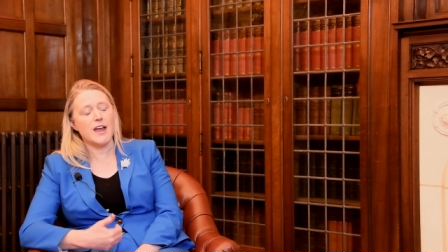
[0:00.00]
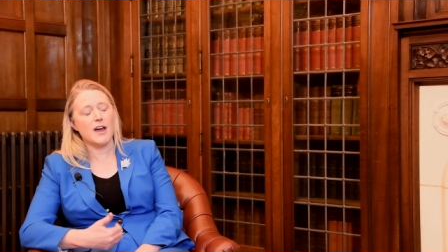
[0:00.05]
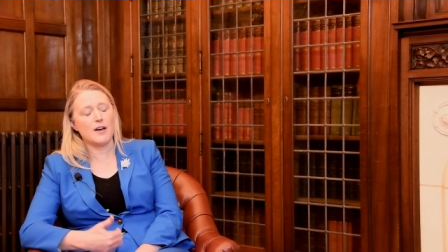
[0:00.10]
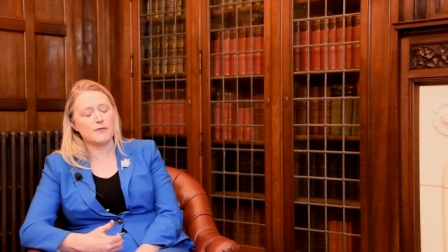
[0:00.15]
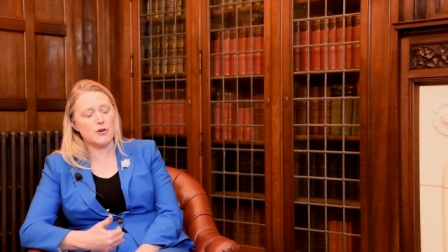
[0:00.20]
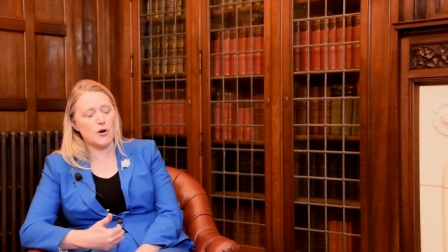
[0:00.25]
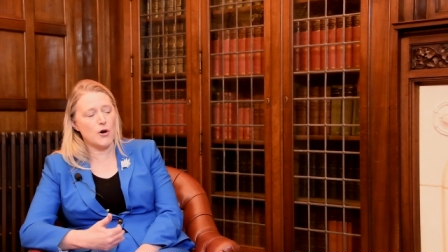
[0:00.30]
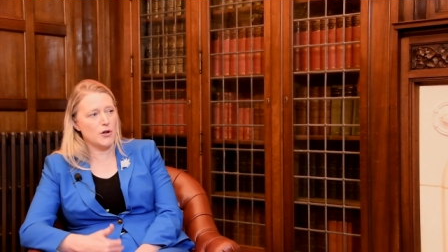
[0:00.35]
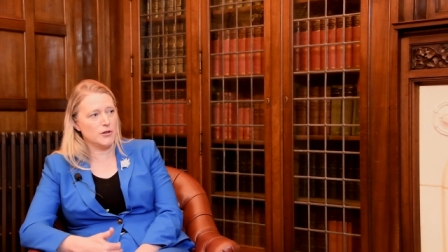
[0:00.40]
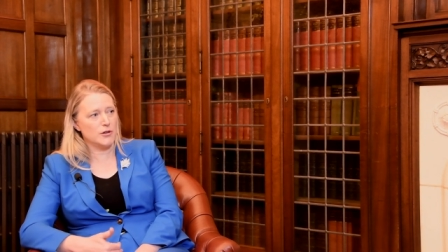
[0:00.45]

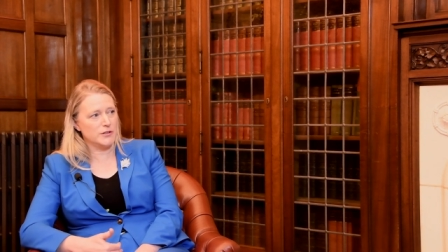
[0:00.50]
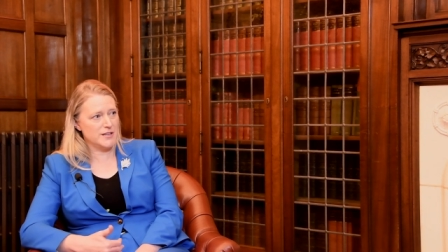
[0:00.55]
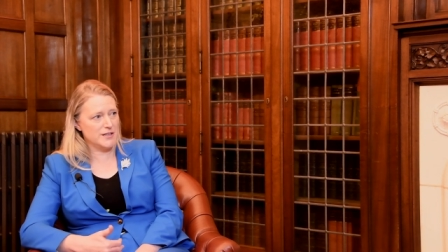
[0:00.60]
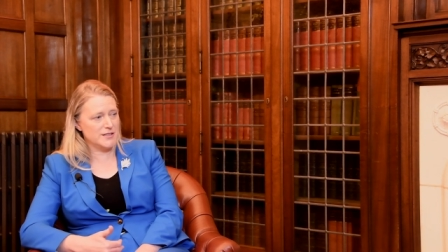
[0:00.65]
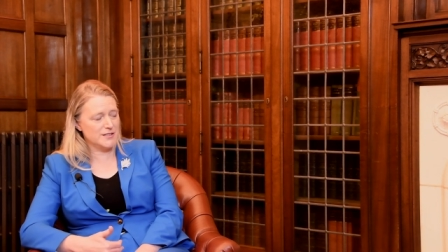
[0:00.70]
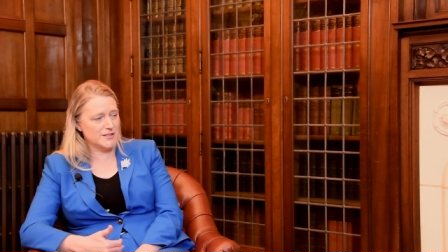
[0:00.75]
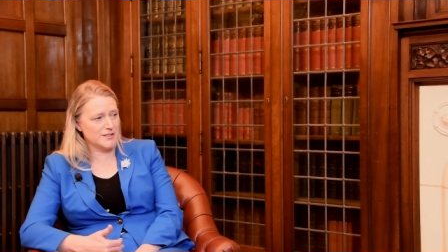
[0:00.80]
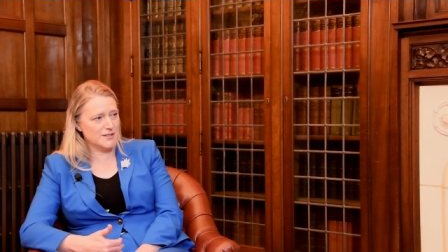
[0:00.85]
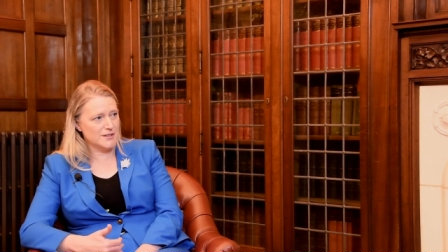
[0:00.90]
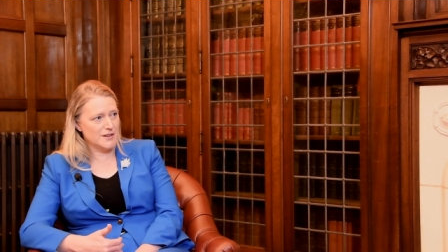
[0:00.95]
have
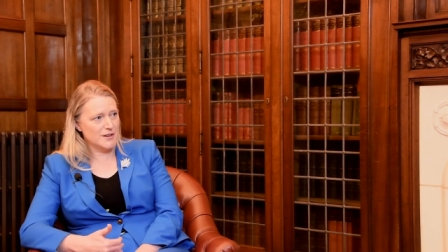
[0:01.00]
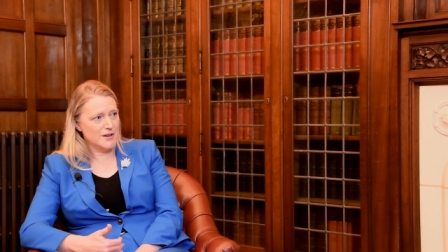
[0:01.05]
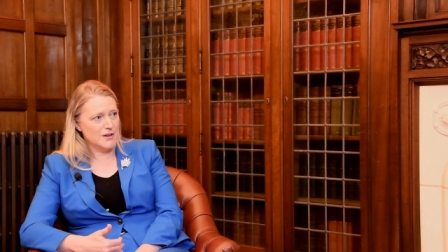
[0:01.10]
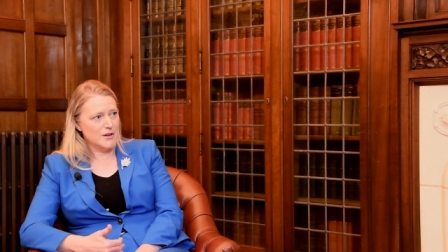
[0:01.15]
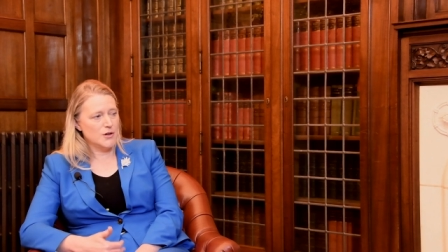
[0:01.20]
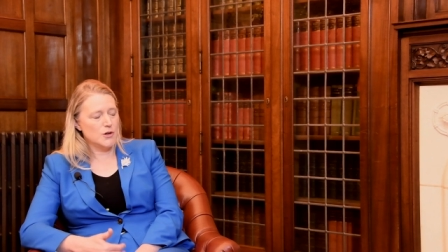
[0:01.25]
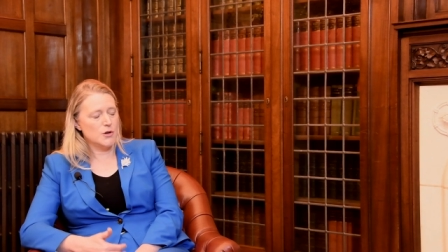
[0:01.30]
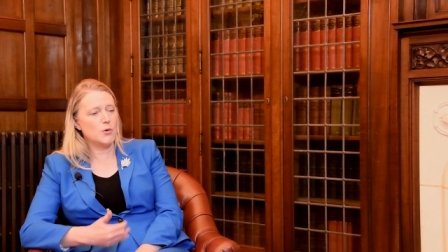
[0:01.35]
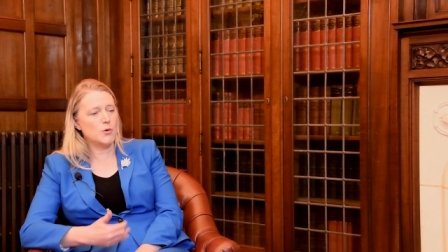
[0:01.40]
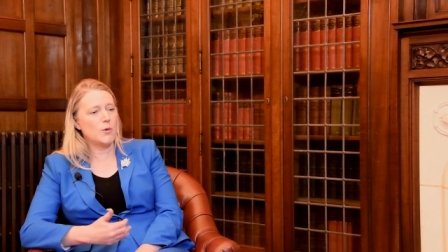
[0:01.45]
colleagues
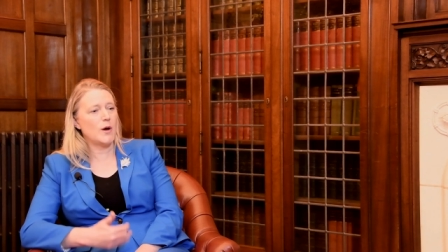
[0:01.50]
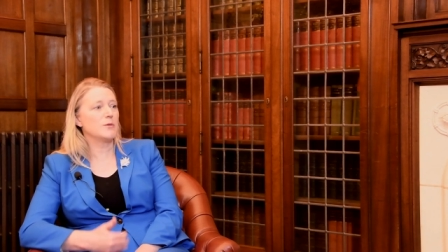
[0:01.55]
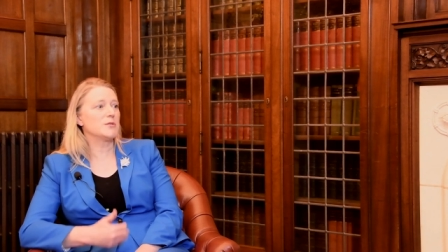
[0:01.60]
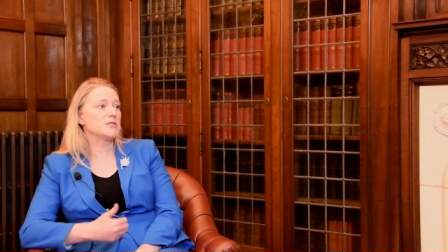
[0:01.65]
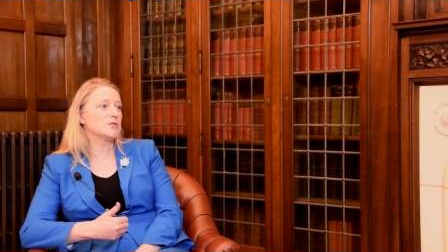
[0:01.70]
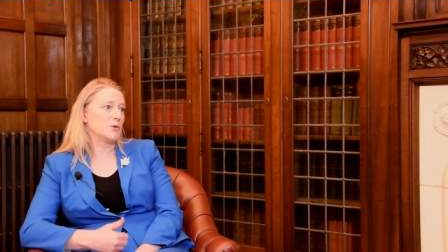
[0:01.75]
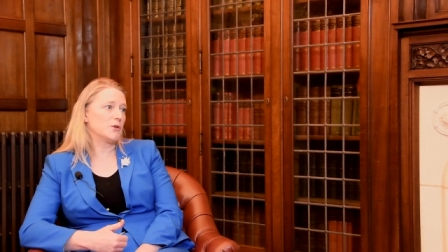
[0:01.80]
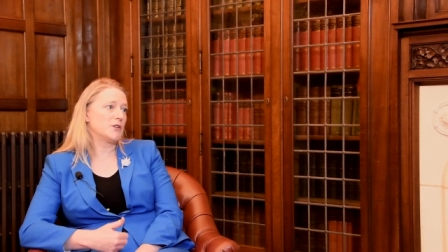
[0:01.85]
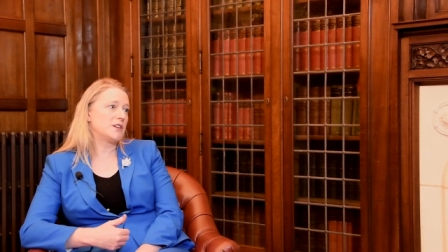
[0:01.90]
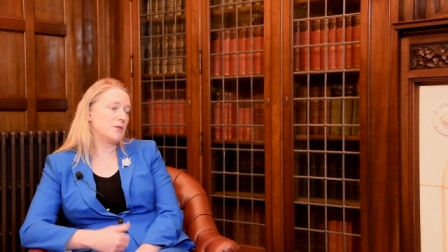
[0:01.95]
who I
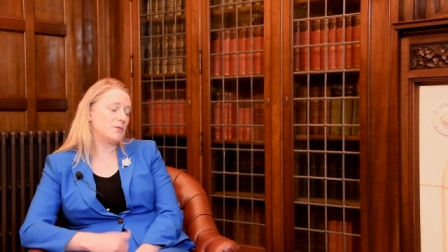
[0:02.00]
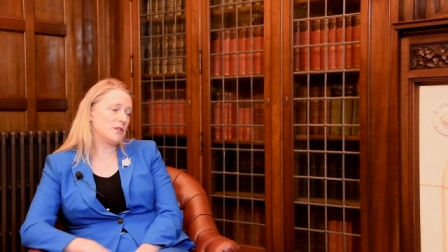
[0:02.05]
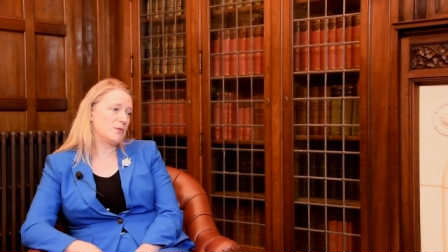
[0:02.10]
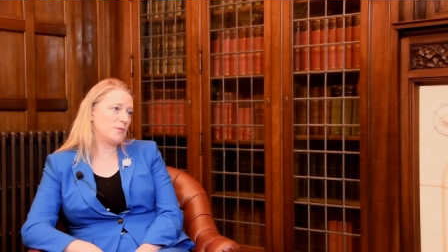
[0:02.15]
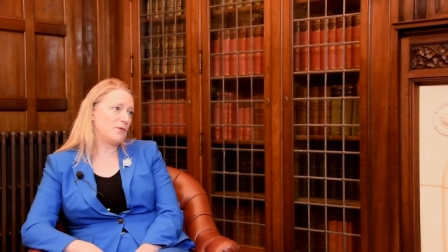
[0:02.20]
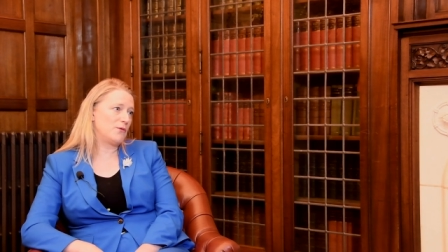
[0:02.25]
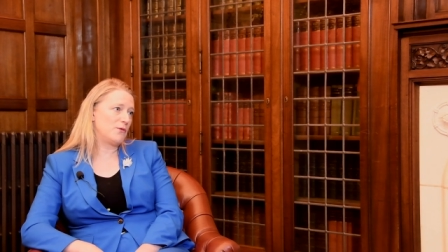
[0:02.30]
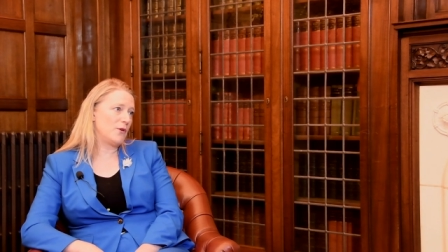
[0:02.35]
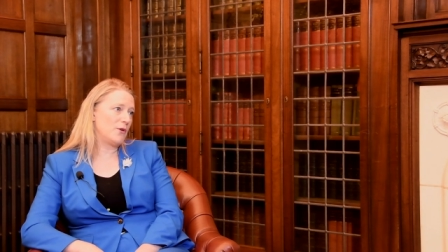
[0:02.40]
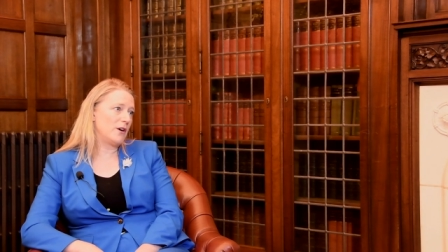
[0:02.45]
was working with
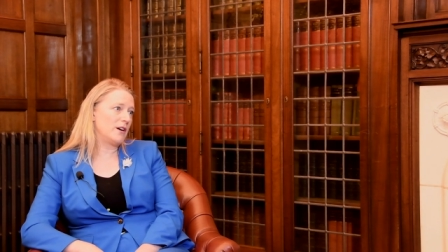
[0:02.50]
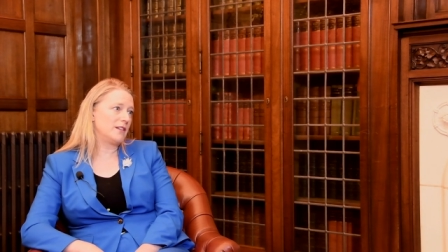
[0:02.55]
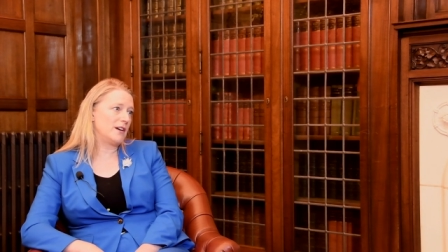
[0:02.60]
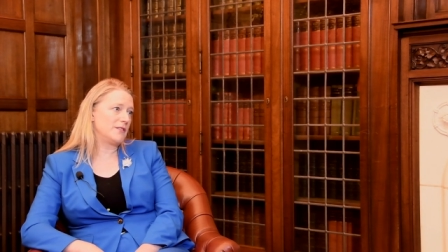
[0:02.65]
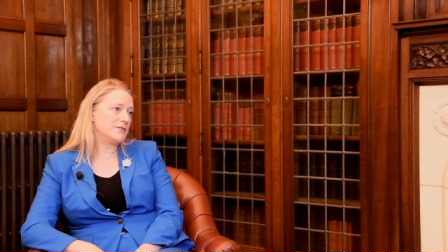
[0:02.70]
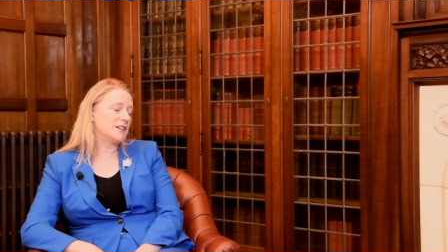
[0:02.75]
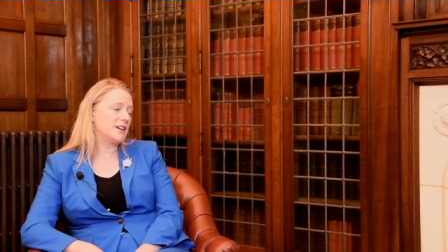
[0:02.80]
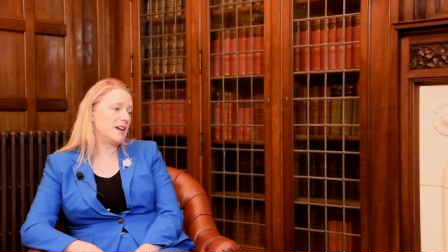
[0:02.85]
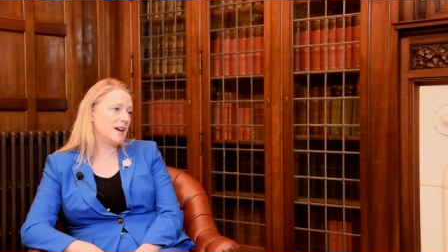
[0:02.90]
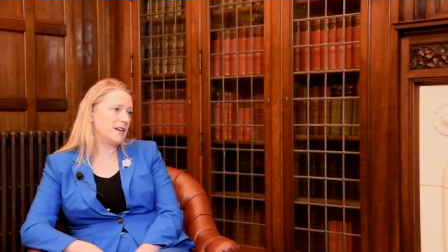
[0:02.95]
before I
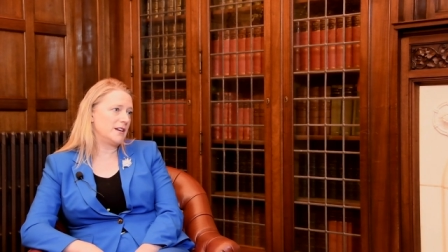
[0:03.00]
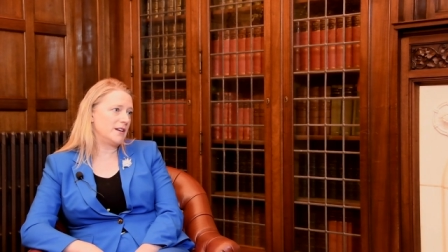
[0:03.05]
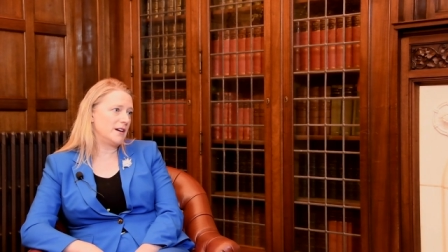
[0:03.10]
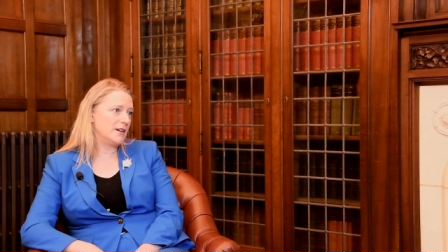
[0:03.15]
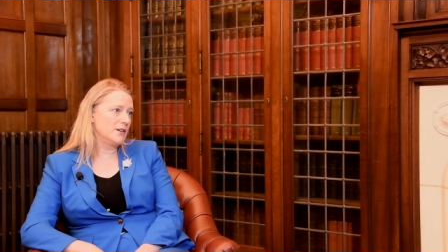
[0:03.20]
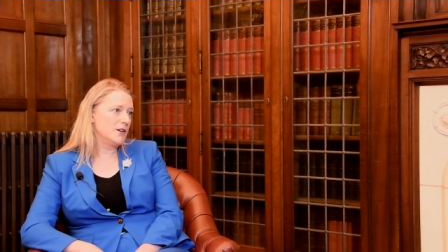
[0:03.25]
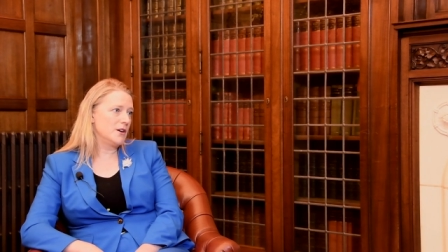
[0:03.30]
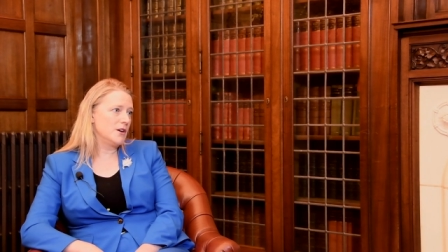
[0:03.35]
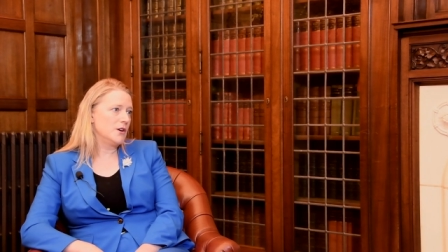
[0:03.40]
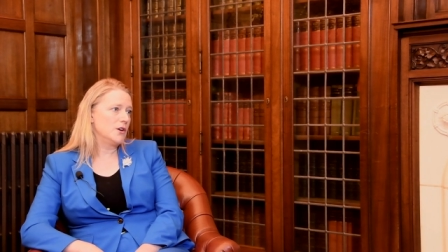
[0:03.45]
left
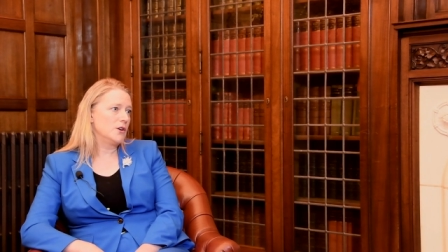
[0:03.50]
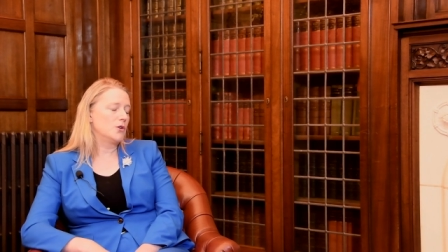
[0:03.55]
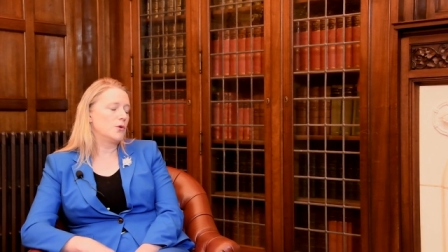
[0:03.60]
Canada, yeah.